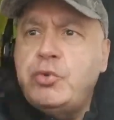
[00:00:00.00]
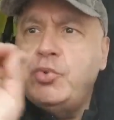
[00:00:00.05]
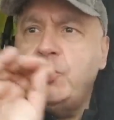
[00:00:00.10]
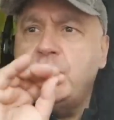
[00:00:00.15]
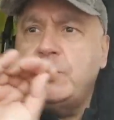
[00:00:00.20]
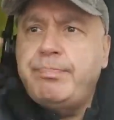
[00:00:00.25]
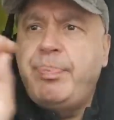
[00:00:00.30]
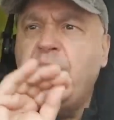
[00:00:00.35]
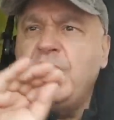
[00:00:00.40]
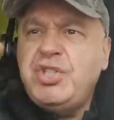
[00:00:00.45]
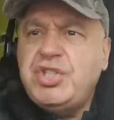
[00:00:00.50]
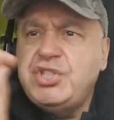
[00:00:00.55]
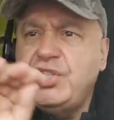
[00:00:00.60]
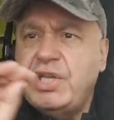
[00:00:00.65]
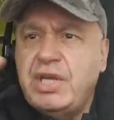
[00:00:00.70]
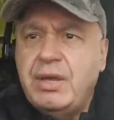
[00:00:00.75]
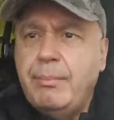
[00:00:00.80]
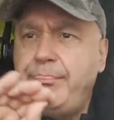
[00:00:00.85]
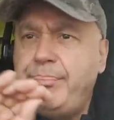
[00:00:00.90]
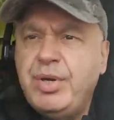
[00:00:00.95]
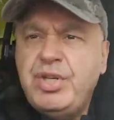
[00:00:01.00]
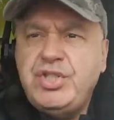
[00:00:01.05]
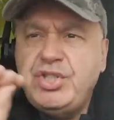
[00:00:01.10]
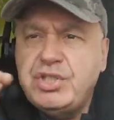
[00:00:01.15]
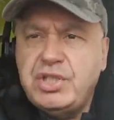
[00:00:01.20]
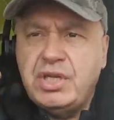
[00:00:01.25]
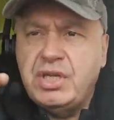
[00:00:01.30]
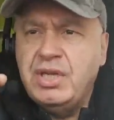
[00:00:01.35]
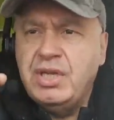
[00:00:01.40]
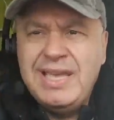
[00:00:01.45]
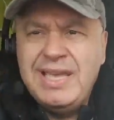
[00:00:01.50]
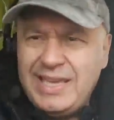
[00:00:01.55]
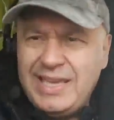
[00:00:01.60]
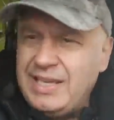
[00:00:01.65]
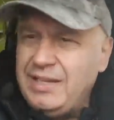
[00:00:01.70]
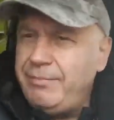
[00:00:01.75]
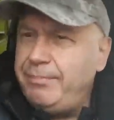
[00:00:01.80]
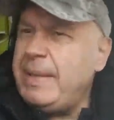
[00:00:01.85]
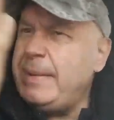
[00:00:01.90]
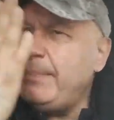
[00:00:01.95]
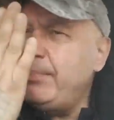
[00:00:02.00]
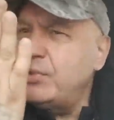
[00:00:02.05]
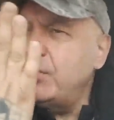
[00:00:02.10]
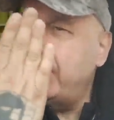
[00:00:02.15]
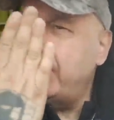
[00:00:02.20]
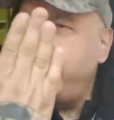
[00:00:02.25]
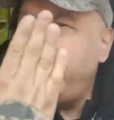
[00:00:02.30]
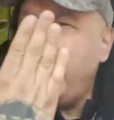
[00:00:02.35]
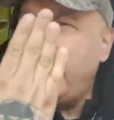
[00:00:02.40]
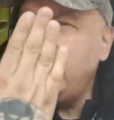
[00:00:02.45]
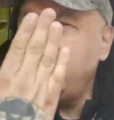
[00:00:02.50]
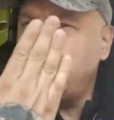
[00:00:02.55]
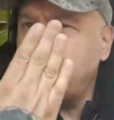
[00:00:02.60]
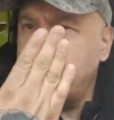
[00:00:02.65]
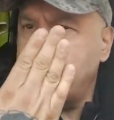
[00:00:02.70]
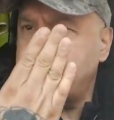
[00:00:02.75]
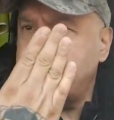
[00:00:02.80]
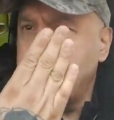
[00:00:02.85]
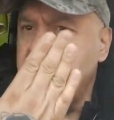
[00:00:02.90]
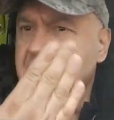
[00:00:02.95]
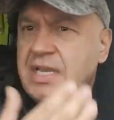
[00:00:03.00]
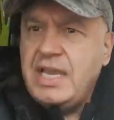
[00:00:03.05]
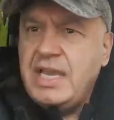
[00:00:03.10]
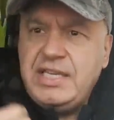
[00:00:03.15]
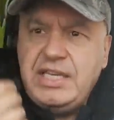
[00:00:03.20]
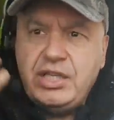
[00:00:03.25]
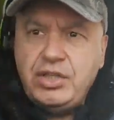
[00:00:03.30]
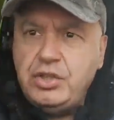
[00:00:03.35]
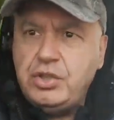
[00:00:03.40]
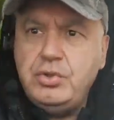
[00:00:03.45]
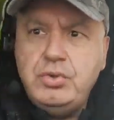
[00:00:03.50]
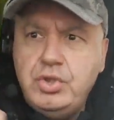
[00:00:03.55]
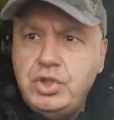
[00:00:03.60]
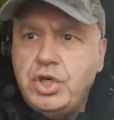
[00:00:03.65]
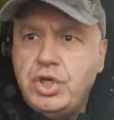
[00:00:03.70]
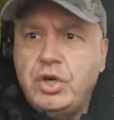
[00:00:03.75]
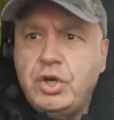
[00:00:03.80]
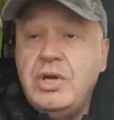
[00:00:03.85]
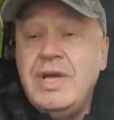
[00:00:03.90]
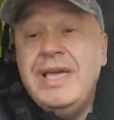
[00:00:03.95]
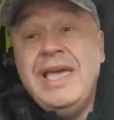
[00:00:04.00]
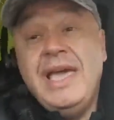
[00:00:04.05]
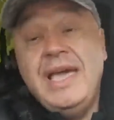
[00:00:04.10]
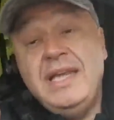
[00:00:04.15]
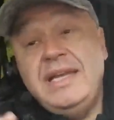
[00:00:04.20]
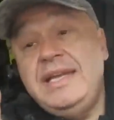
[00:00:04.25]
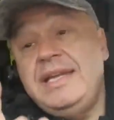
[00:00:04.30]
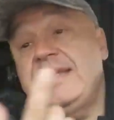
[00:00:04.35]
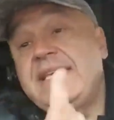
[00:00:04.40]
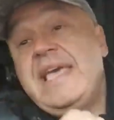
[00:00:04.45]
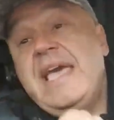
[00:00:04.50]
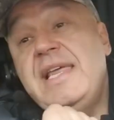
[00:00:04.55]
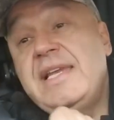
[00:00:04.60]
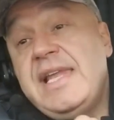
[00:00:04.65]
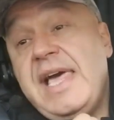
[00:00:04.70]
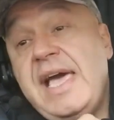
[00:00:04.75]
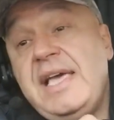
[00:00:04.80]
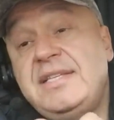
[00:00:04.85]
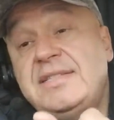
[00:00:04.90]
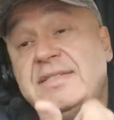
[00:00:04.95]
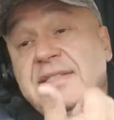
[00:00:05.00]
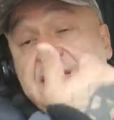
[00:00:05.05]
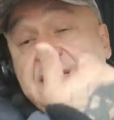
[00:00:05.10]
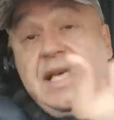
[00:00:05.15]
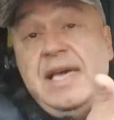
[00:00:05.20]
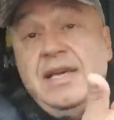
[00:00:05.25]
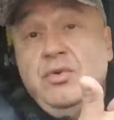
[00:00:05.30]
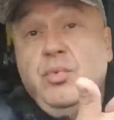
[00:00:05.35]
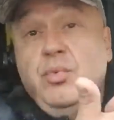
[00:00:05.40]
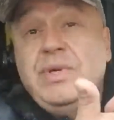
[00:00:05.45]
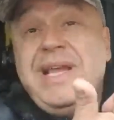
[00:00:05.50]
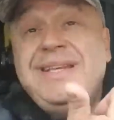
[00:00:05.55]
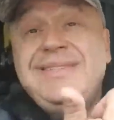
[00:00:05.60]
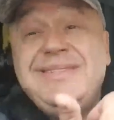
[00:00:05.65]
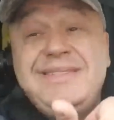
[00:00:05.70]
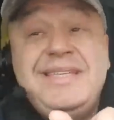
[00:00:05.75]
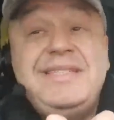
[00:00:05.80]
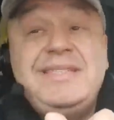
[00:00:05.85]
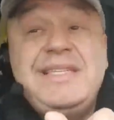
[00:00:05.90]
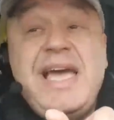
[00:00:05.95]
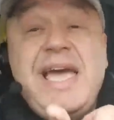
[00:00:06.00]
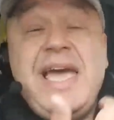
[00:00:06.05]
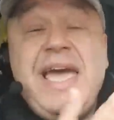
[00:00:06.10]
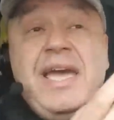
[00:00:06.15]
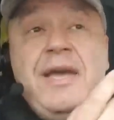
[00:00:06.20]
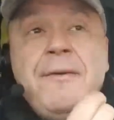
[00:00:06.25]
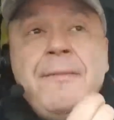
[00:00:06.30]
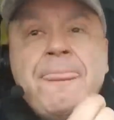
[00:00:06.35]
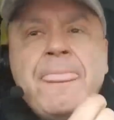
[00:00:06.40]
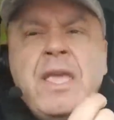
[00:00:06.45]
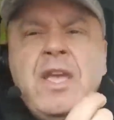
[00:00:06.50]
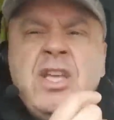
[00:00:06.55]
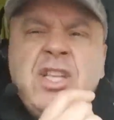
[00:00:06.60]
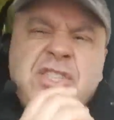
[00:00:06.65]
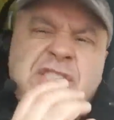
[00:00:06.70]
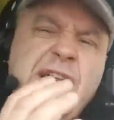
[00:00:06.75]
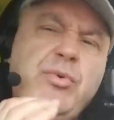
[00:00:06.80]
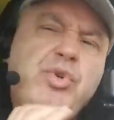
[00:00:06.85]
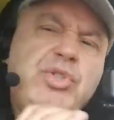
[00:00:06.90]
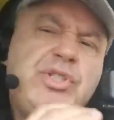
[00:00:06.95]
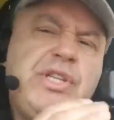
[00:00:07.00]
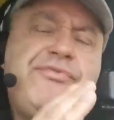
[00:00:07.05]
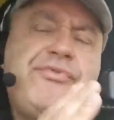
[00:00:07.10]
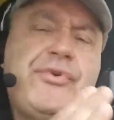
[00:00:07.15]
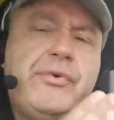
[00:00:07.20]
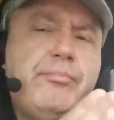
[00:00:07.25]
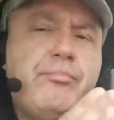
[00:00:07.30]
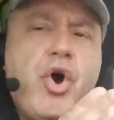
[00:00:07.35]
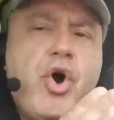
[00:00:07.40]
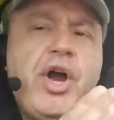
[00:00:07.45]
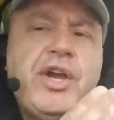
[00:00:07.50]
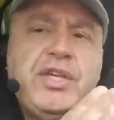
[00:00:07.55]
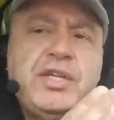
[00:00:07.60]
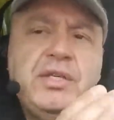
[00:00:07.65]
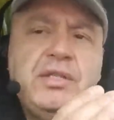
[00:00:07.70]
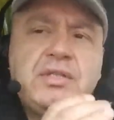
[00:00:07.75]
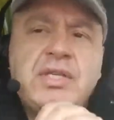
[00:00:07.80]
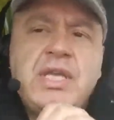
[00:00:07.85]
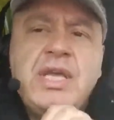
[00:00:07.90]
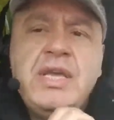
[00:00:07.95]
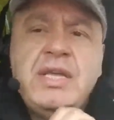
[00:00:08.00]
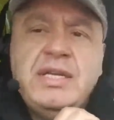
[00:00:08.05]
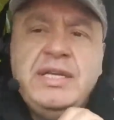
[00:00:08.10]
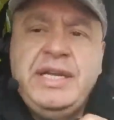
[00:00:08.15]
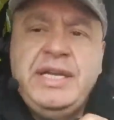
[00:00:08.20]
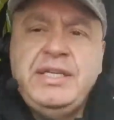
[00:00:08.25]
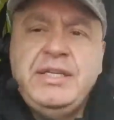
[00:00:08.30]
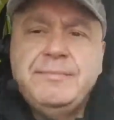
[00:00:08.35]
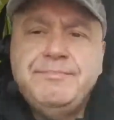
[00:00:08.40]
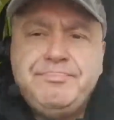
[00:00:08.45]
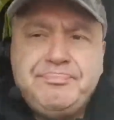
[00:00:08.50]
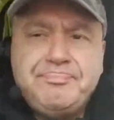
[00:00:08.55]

was pushing it in people's faces. And then and again, when I did that, there were different markets. Like,